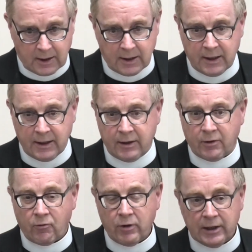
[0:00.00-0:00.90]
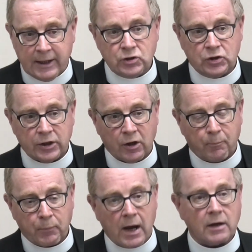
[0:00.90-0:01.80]
religion,
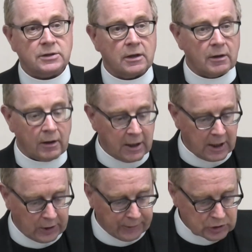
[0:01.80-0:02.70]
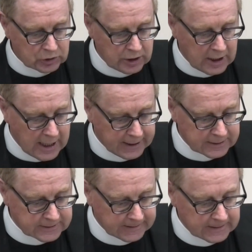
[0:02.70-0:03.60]
of practical
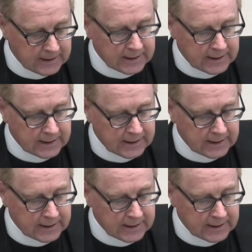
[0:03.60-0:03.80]
Christianity.